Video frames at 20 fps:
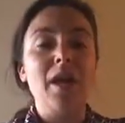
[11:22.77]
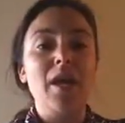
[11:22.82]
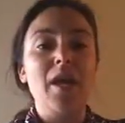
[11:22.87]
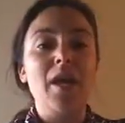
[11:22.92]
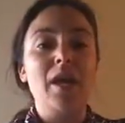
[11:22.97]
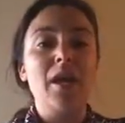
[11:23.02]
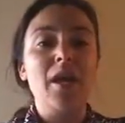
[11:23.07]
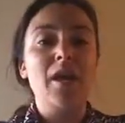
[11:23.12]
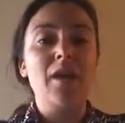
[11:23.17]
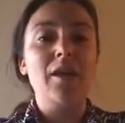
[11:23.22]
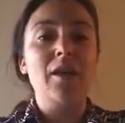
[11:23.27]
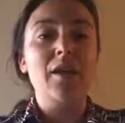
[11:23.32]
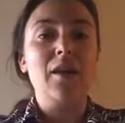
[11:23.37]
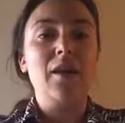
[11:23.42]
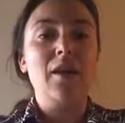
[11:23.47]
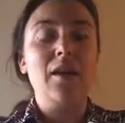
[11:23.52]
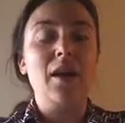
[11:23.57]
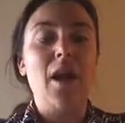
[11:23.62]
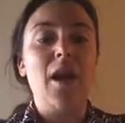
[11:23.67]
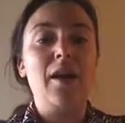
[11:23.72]
in
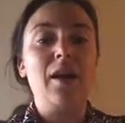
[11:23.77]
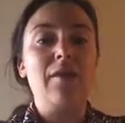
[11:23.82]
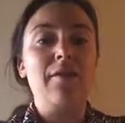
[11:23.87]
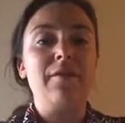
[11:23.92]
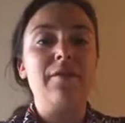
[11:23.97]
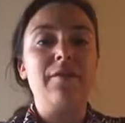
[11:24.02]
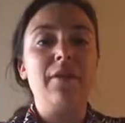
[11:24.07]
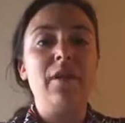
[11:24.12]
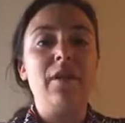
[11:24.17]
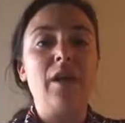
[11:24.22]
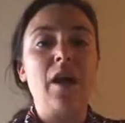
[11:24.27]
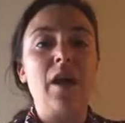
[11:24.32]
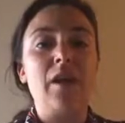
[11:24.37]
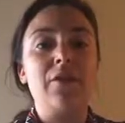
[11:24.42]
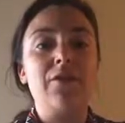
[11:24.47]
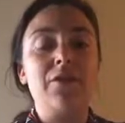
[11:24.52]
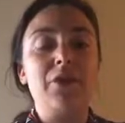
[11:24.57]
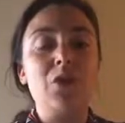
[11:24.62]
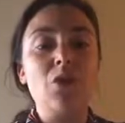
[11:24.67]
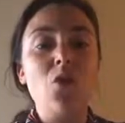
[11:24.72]
a lot
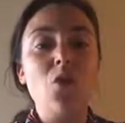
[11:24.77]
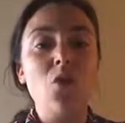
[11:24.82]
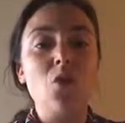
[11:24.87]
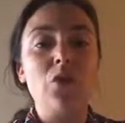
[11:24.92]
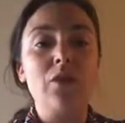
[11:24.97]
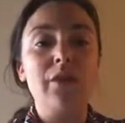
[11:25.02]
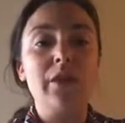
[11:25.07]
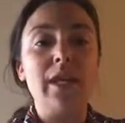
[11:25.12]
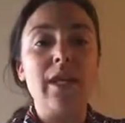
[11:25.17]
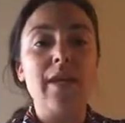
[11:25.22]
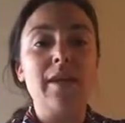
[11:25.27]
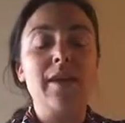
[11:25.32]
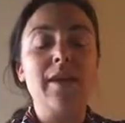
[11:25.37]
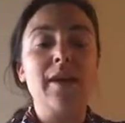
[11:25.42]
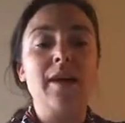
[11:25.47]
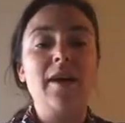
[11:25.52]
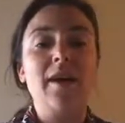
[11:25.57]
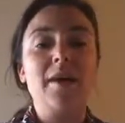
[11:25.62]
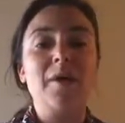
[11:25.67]
of schools, and